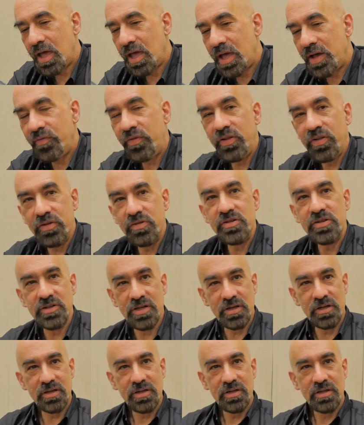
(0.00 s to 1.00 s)

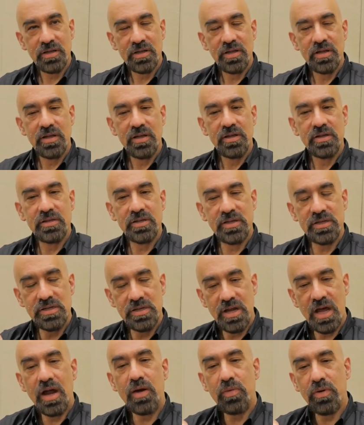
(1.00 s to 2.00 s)
Evolution does
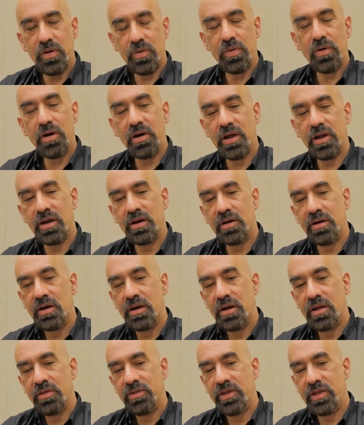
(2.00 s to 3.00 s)
not require
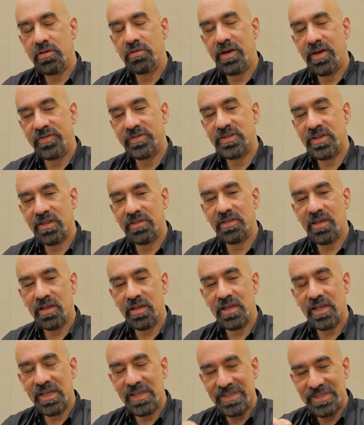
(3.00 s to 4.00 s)
that you have
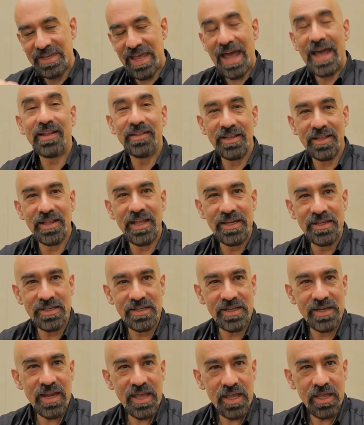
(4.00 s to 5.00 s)
something exactly like
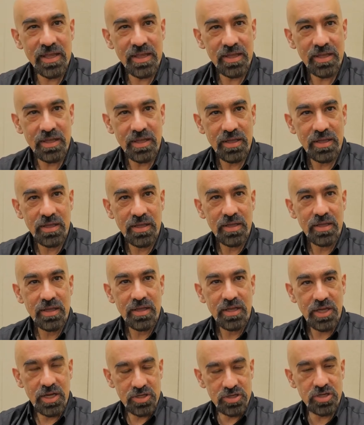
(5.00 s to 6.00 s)
DNA.
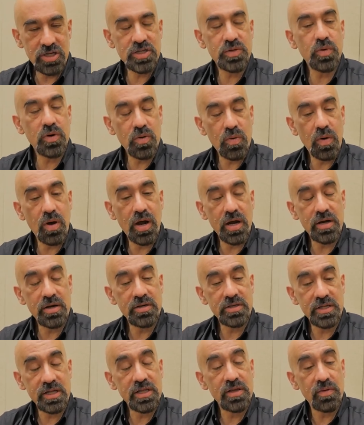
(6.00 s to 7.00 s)
It just
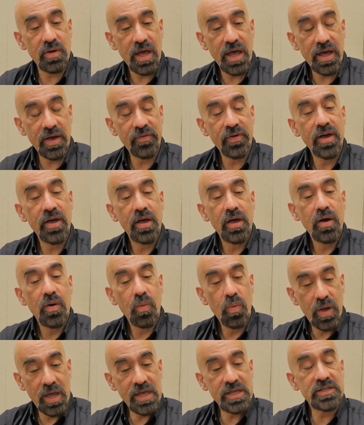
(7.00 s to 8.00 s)
requires that you have
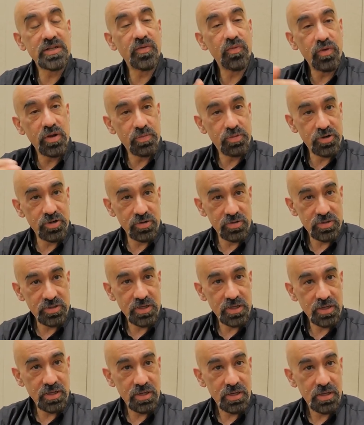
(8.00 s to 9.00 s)
ways of
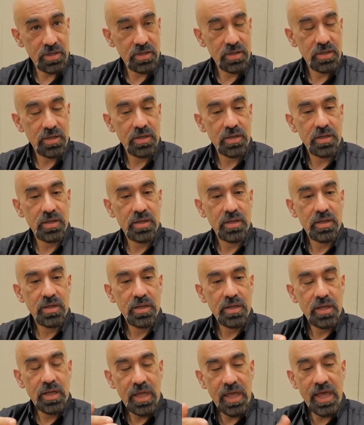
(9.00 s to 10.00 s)
reproducing
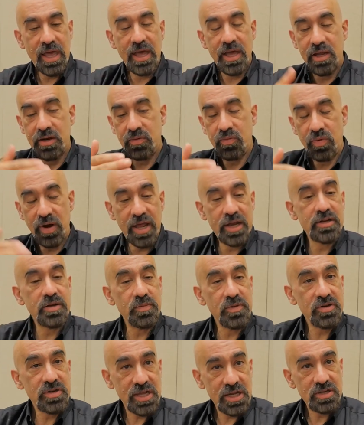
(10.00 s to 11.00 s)
and random
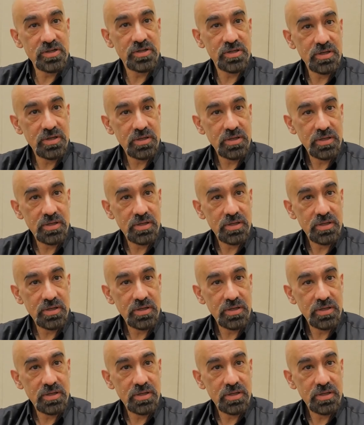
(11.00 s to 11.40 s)
mutation.